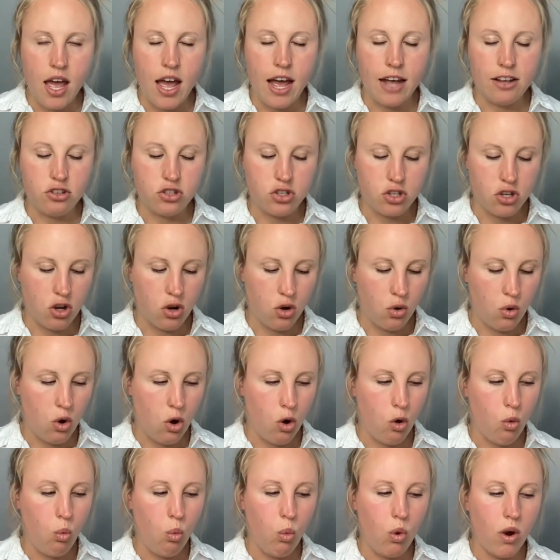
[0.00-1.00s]
And so
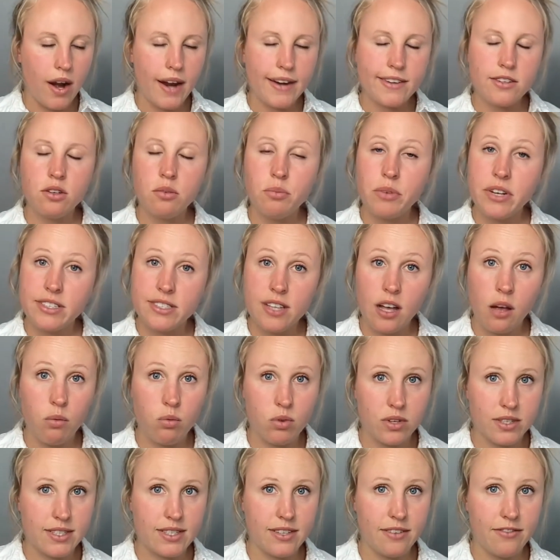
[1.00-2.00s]
what I told myself
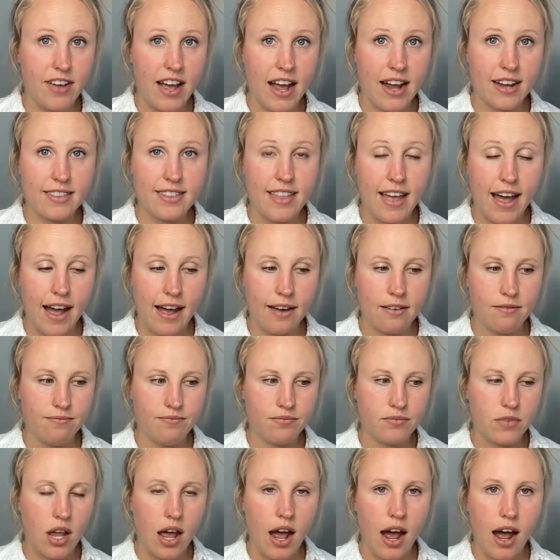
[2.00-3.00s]
was the fact that
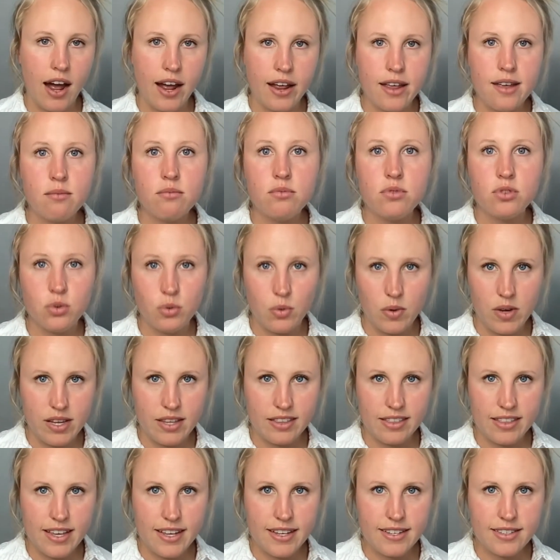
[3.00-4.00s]
I am
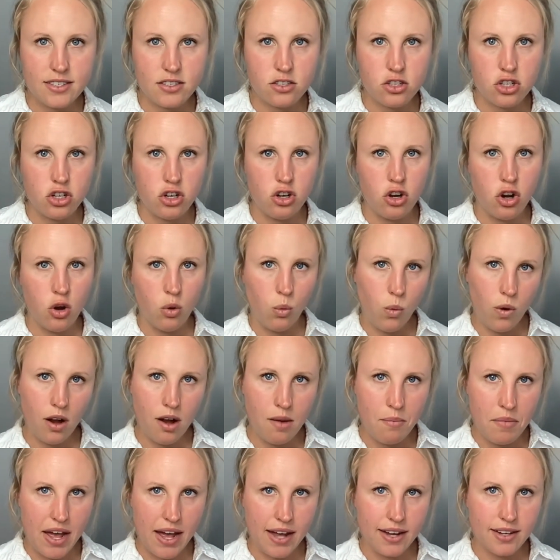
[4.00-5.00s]
doing this to know where
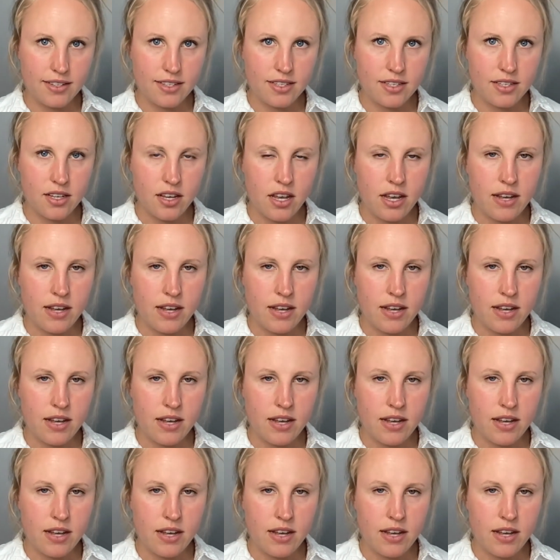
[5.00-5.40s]
I'm at,